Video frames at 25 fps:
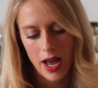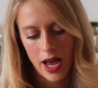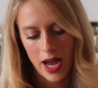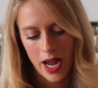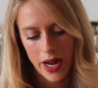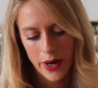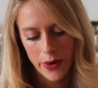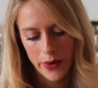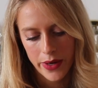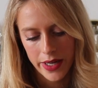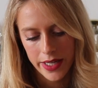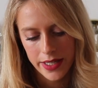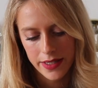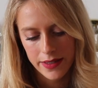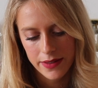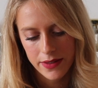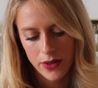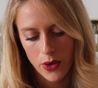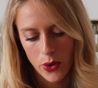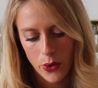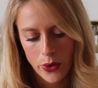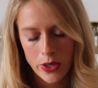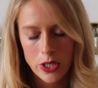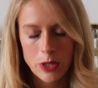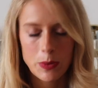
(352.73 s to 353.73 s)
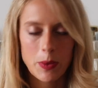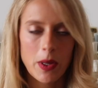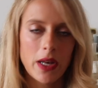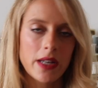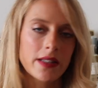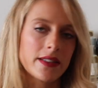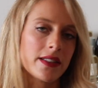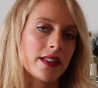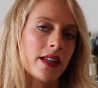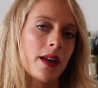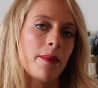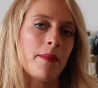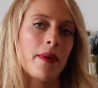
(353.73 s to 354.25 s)
iris, orange
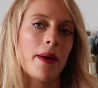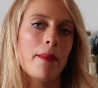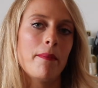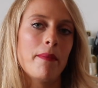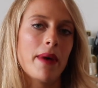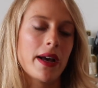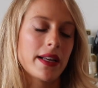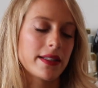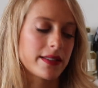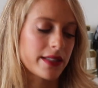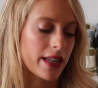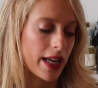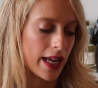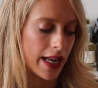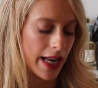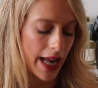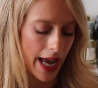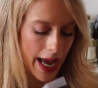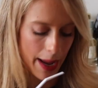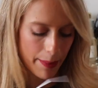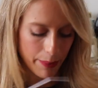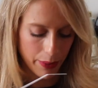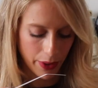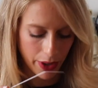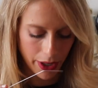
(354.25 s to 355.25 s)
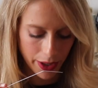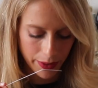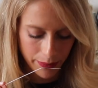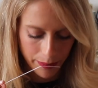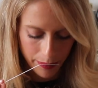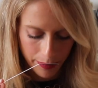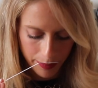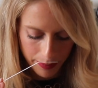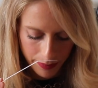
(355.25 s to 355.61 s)
blossom, musk, and amber.